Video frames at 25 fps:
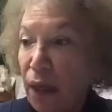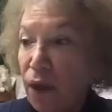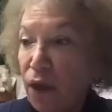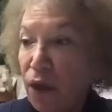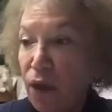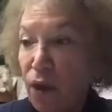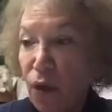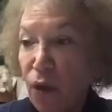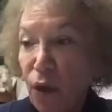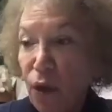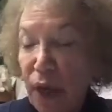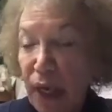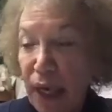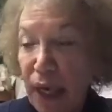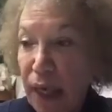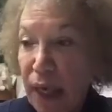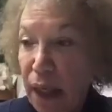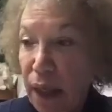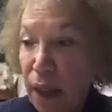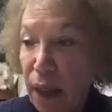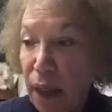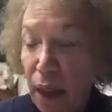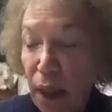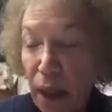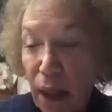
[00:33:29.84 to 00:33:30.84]
you
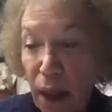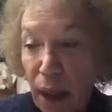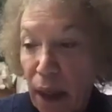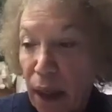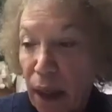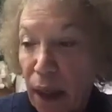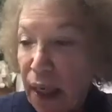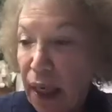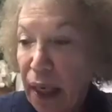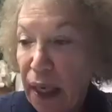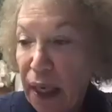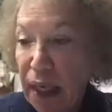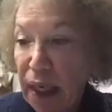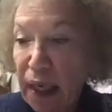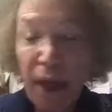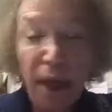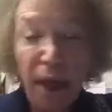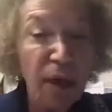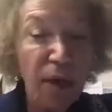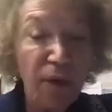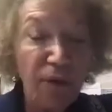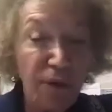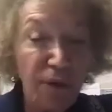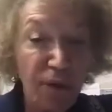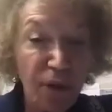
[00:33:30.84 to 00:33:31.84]
can
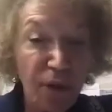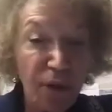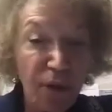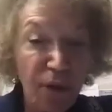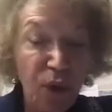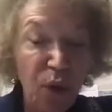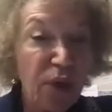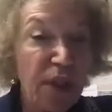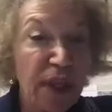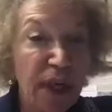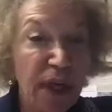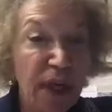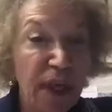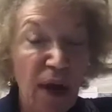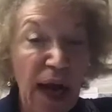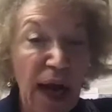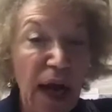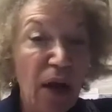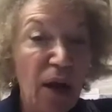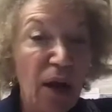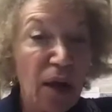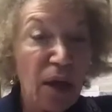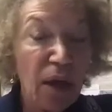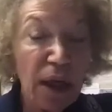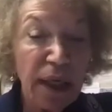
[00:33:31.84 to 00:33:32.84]
eat foods that are
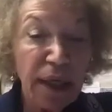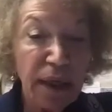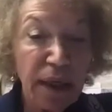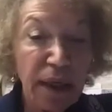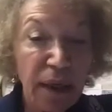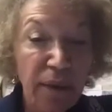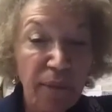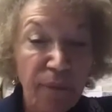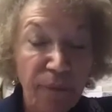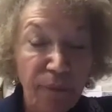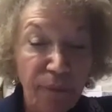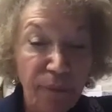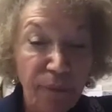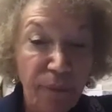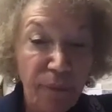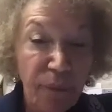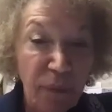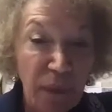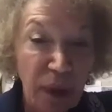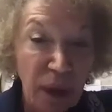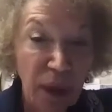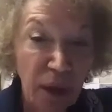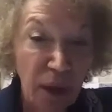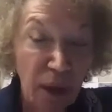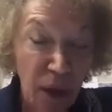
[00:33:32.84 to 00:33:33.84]
alkaline,
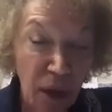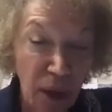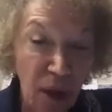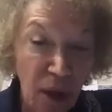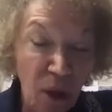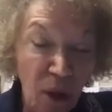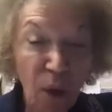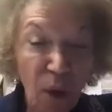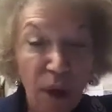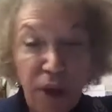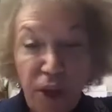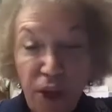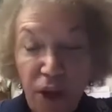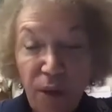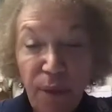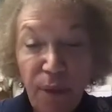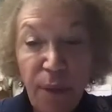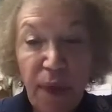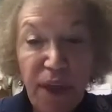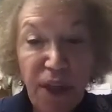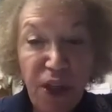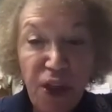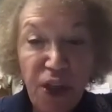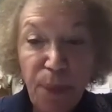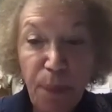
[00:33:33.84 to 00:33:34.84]
which are
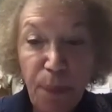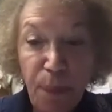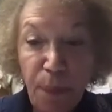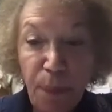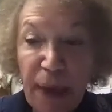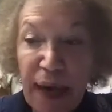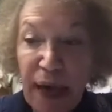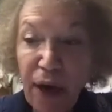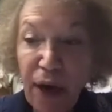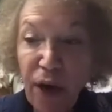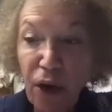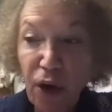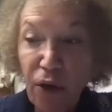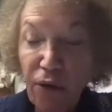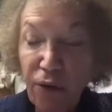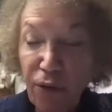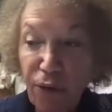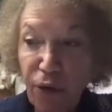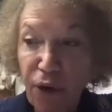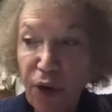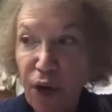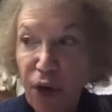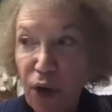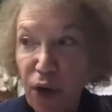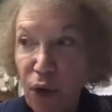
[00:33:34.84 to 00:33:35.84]
much better
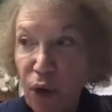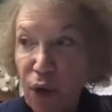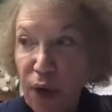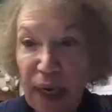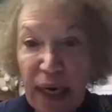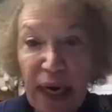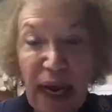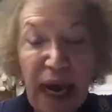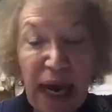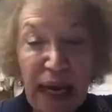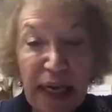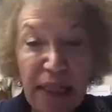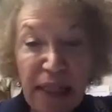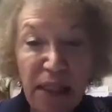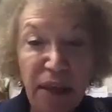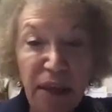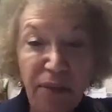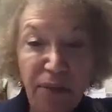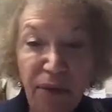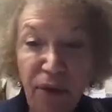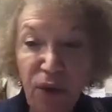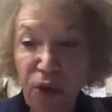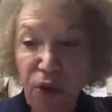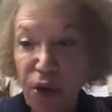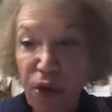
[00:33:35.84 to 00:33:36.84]
for you than acid
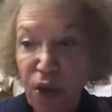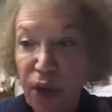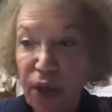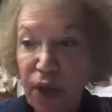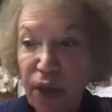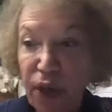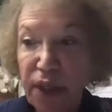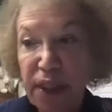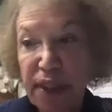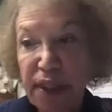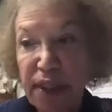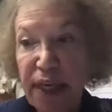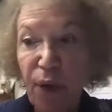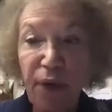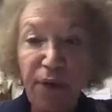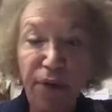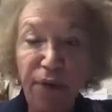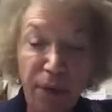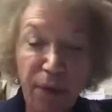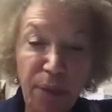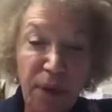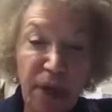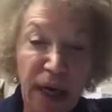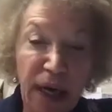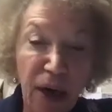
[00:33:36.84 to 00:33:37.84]
food. You can stay away
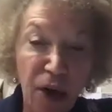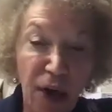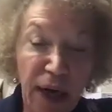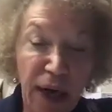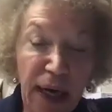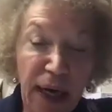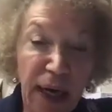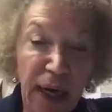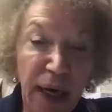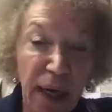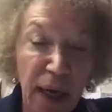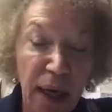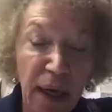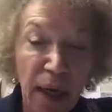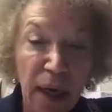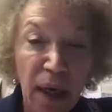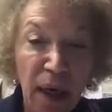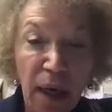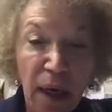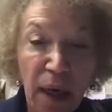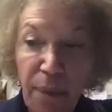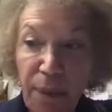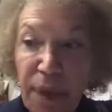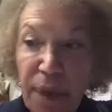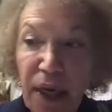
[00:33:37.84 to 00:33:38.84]
from dairy,
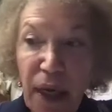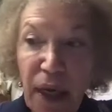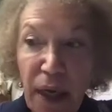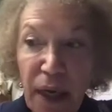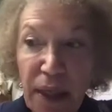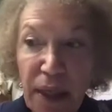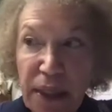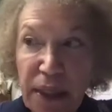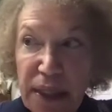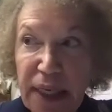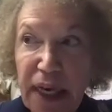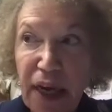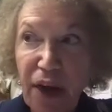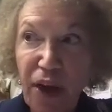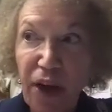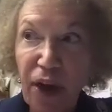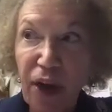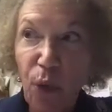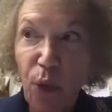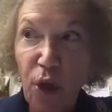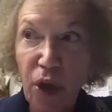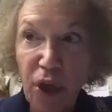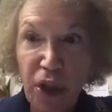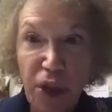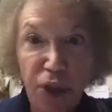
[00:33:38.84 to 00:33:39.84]
because dairy
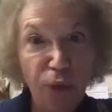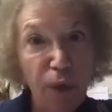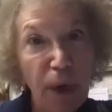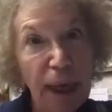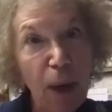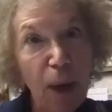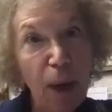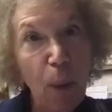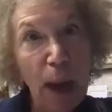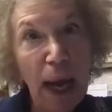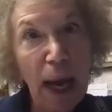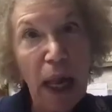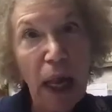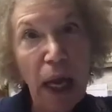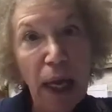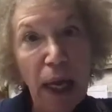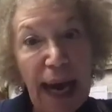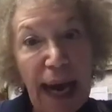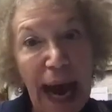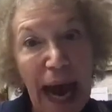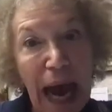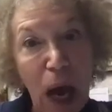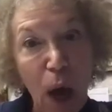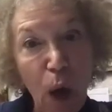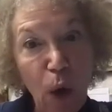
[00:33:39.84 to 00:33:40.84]
works really well on
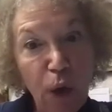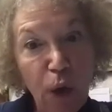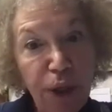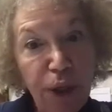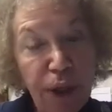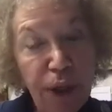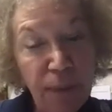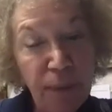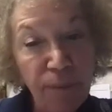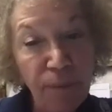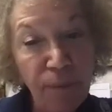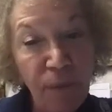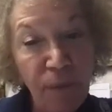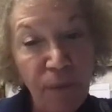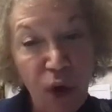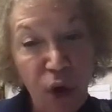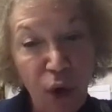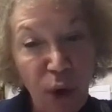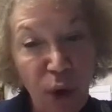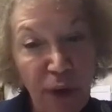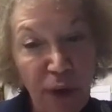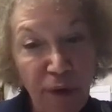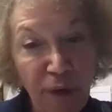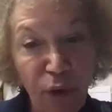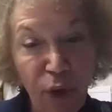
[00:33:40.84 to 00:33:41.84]
cows who
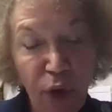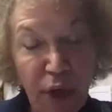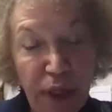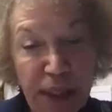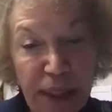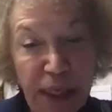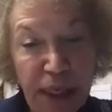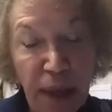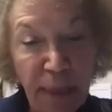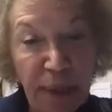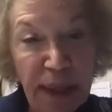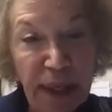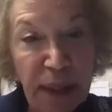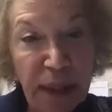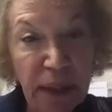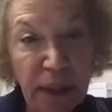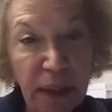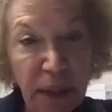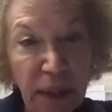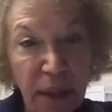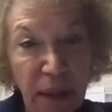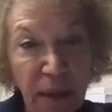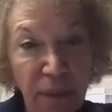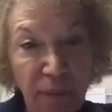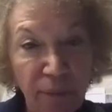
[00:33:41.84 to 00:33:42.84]
have 4 stomachs,
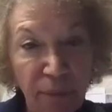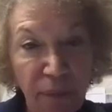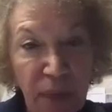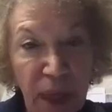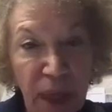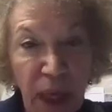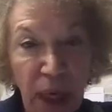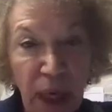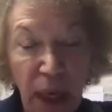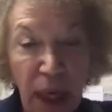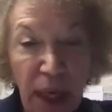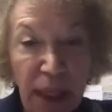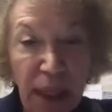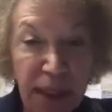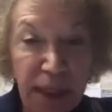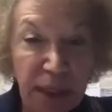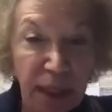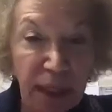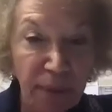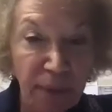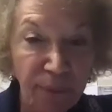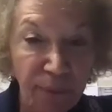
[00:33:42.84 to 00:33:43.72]
not us.